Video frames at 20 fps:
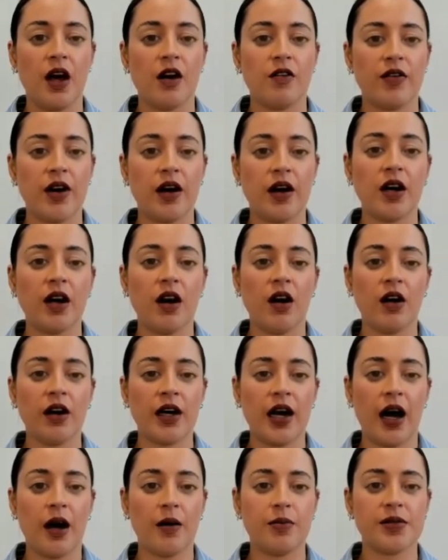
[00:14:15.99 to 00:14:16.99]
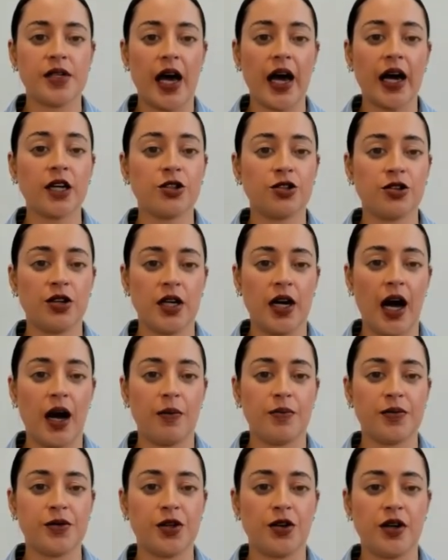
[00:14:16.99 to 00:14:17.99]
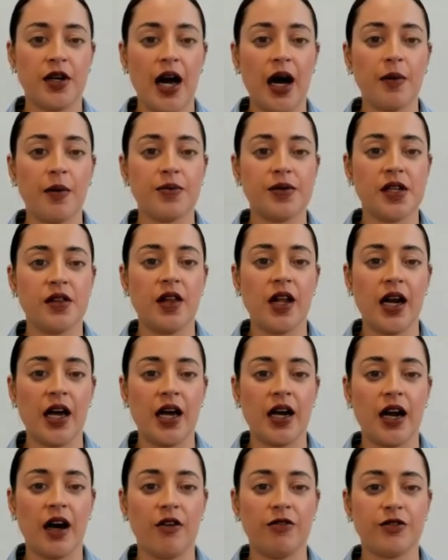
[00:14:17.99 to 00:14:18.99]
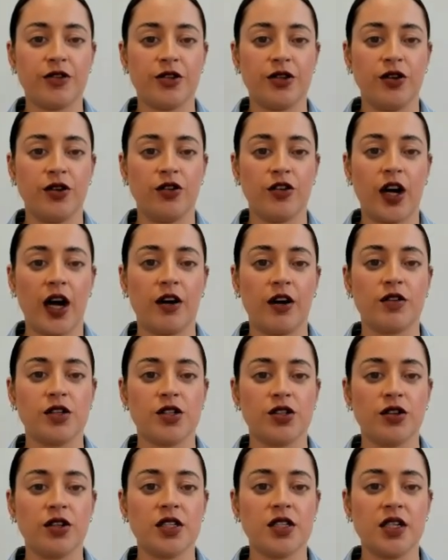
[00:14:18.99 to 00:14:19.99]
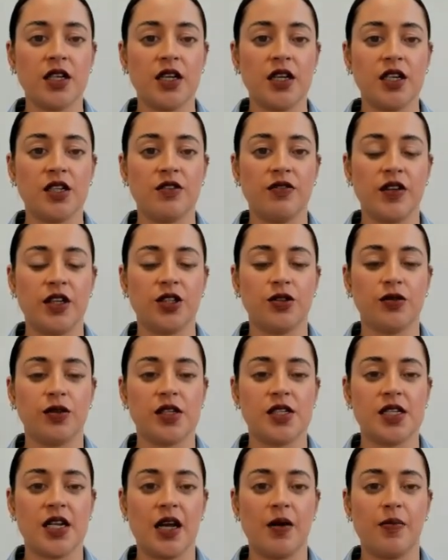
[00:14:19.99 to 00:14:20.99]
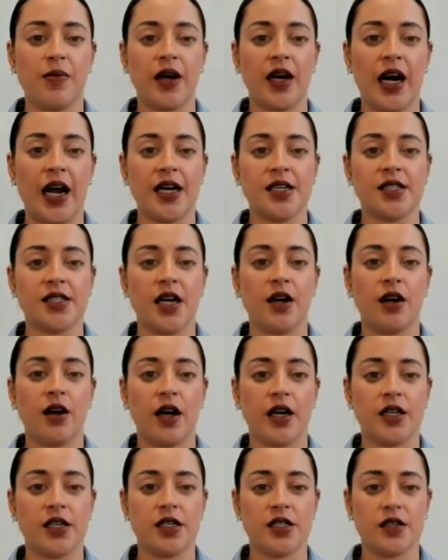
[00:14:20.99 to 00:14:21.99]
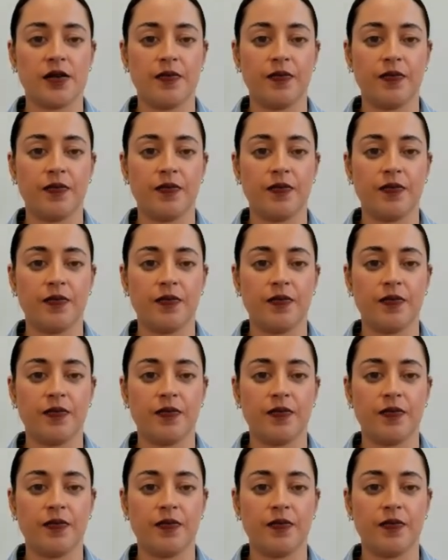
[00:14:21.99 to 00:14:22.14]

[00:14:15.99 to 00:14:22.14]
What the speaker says: Very long naps, extra naps, or naps in the late afternoon can result in an individual sleeping less at night.